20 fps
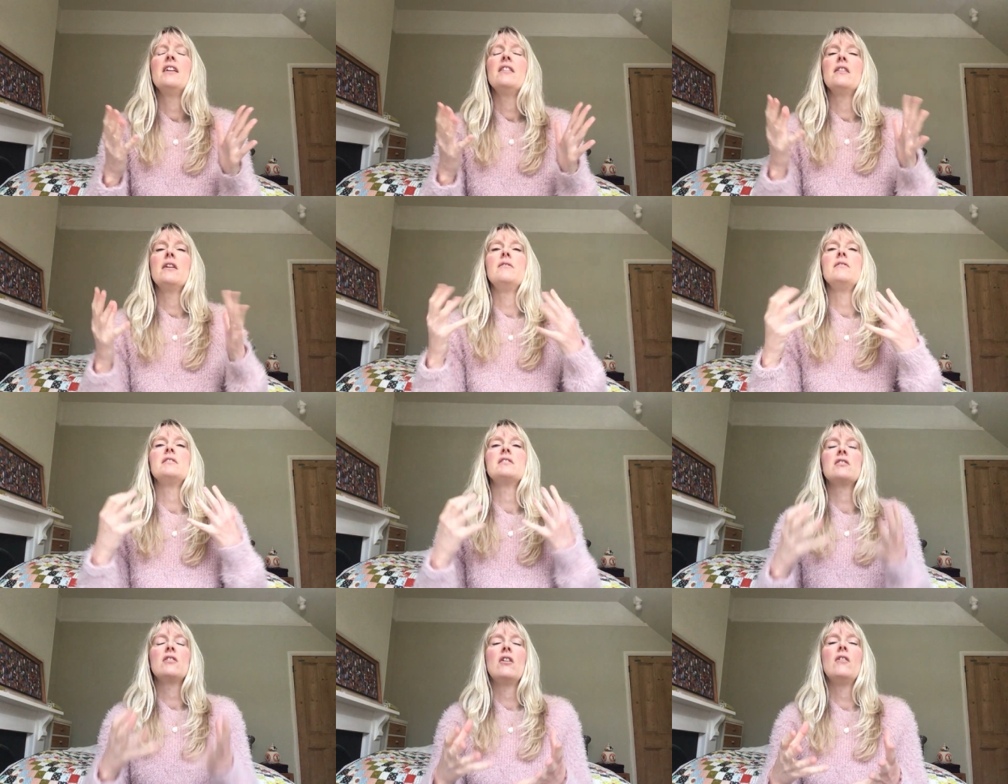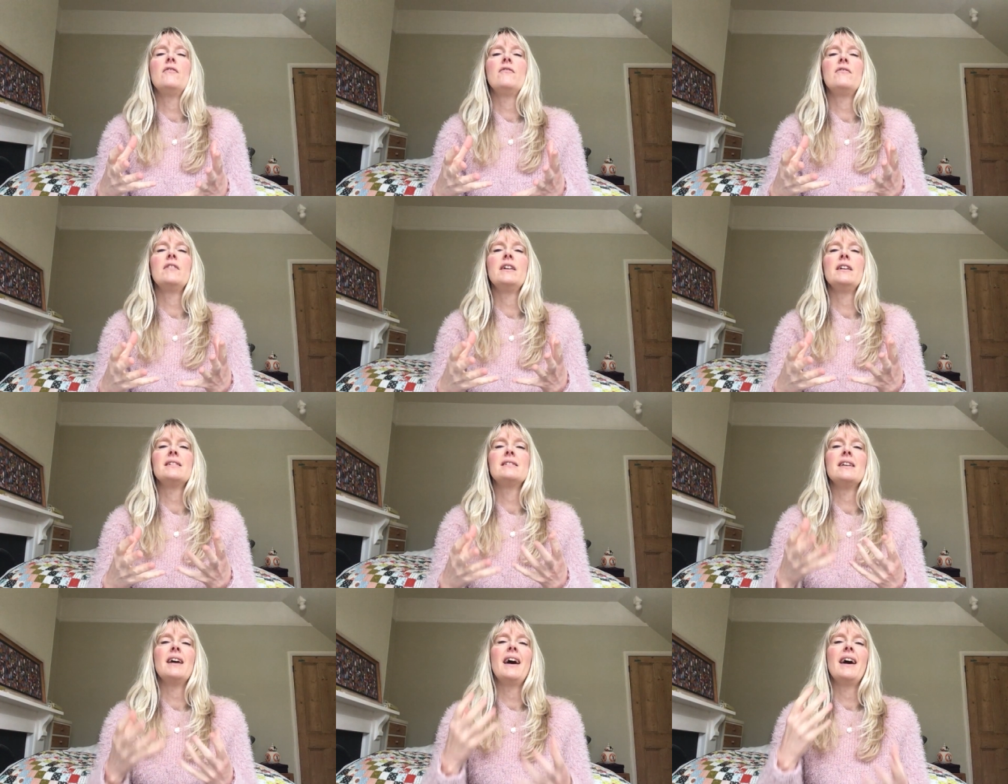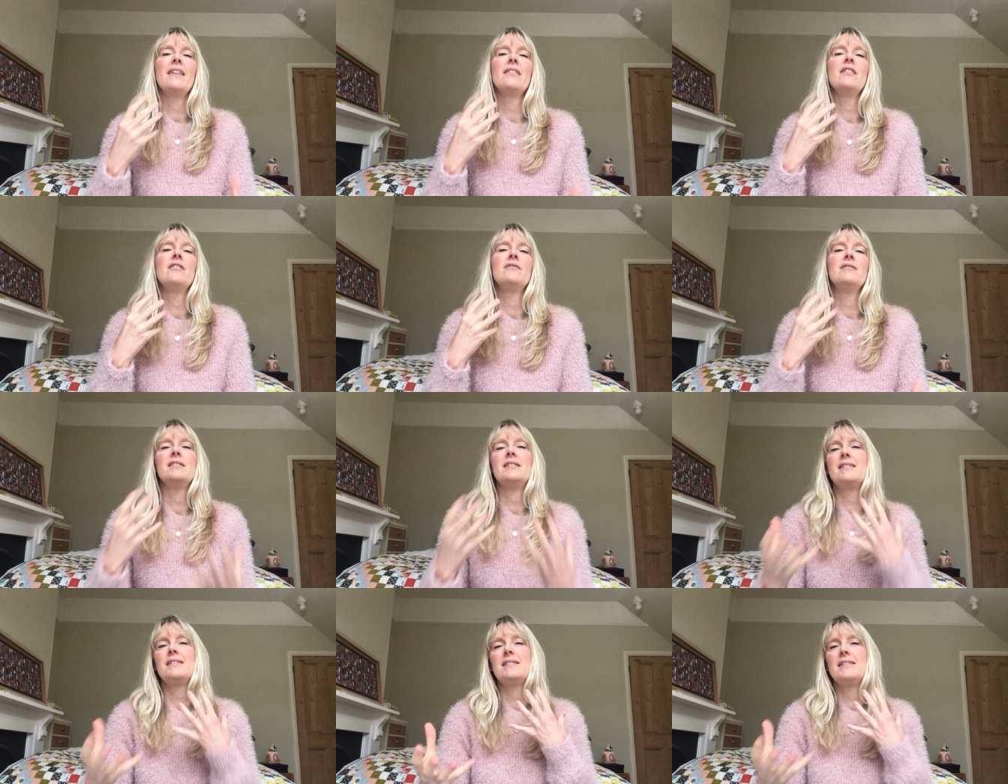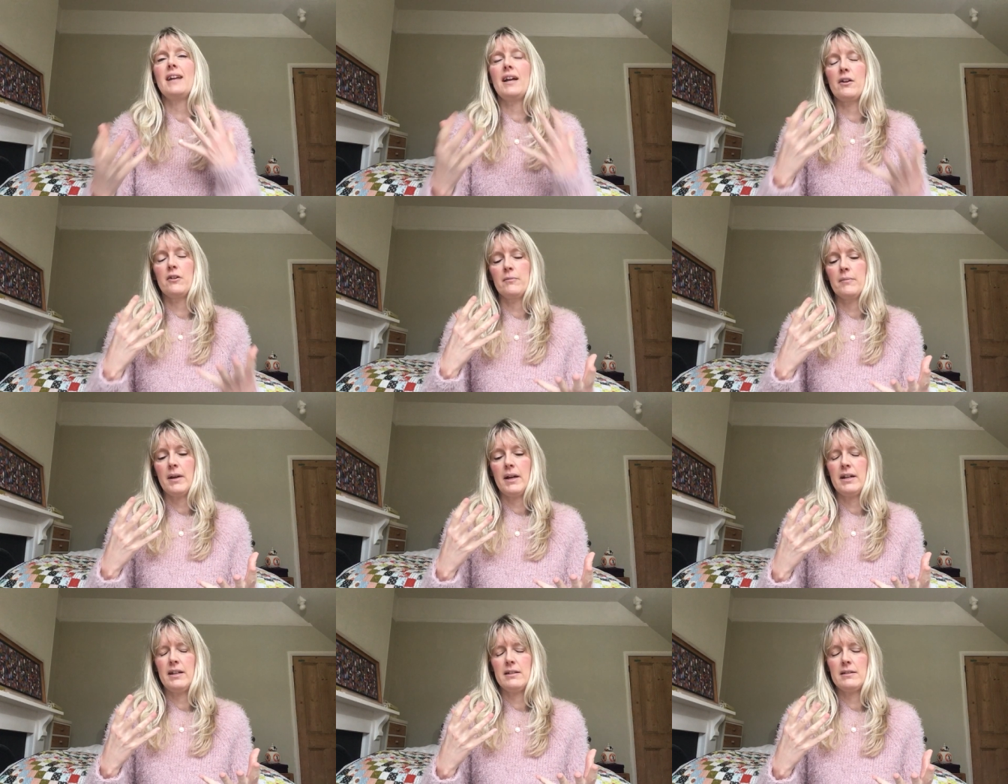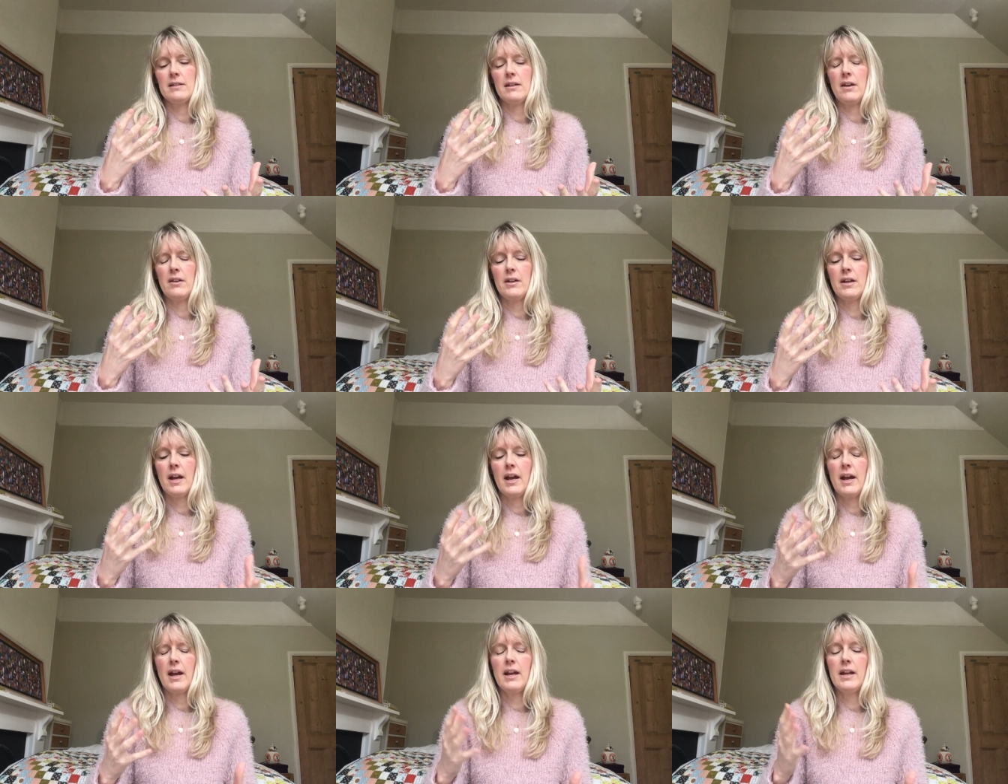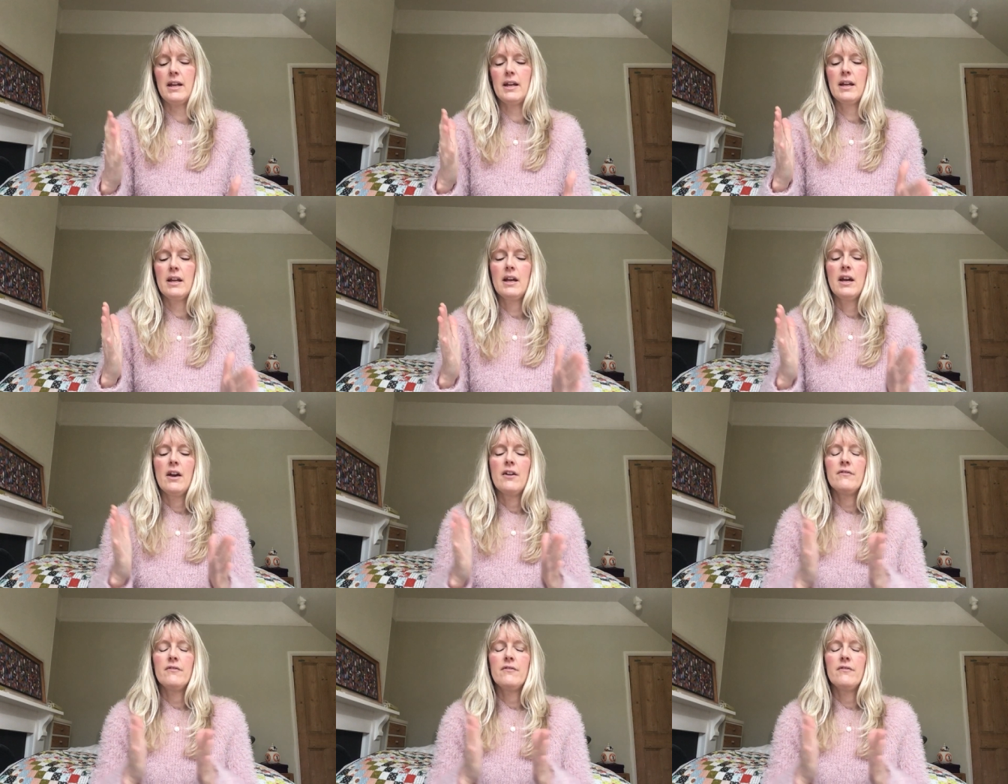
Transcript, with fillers: There is conflict and there is stalemate, okay?